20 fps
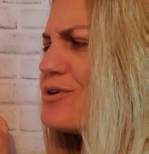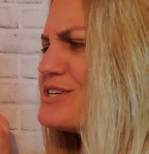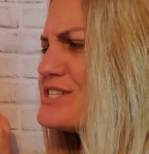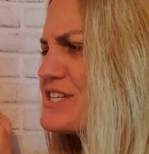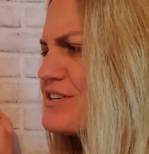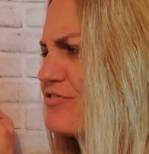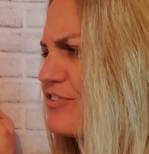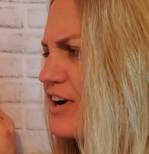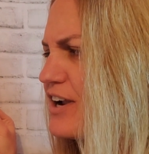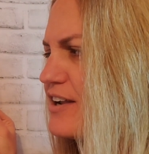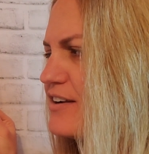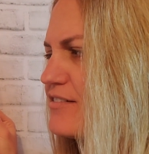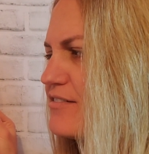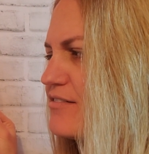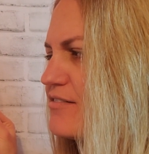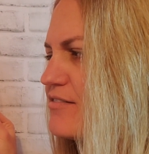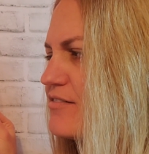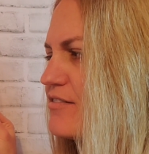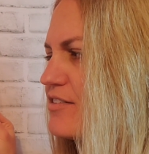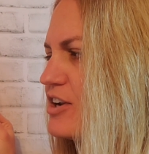different.
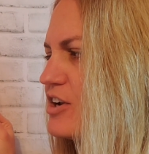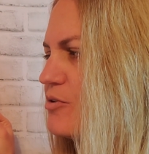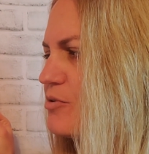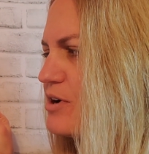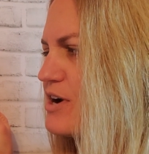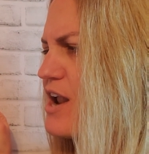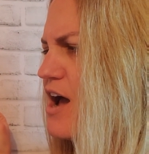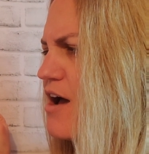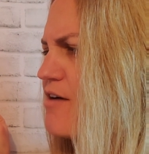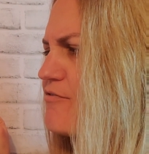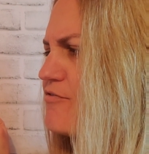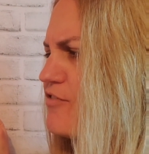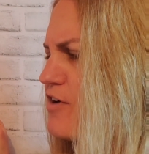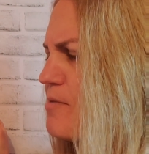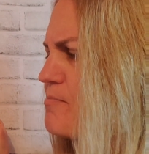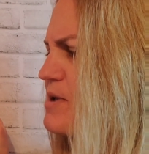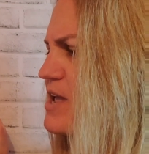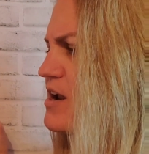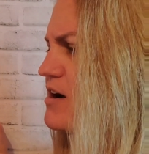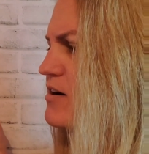You are not
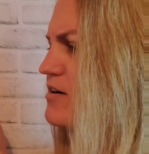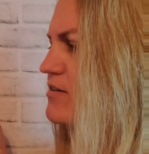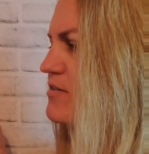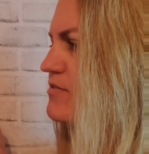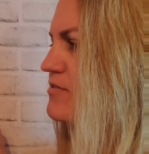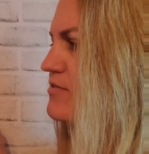from here."